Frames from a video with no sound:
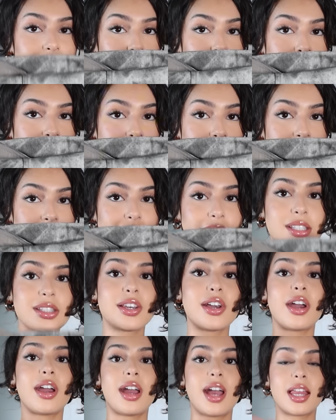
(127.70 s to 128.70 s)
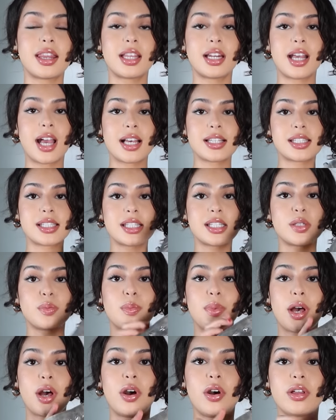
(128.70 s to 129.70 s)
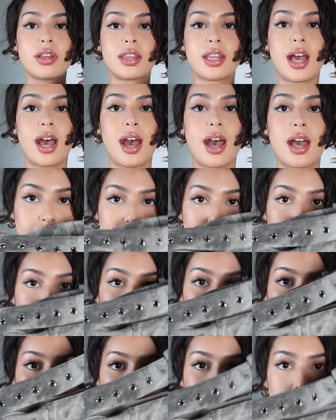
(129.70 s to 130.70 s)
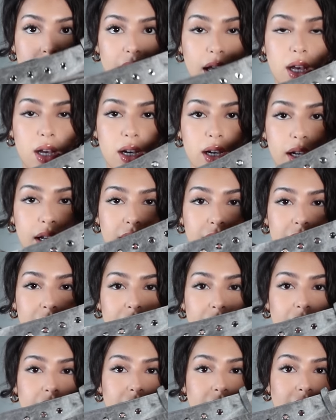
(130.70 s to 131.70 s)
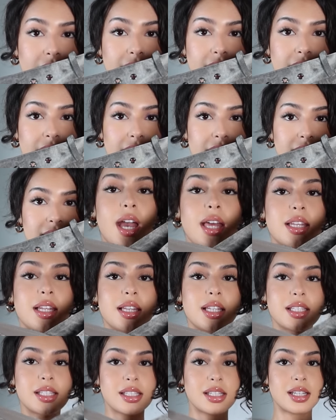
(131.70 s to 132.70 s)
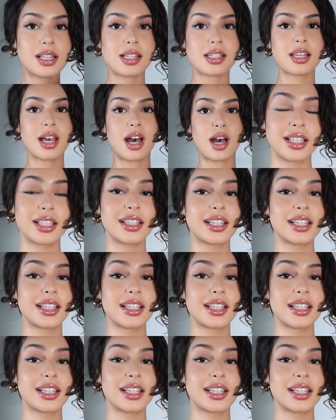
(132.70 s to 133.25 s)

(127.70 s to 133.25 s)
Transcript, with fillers: So this is a skirt, and then it has this belt that's supposed to, like, look like this. And then this is the top.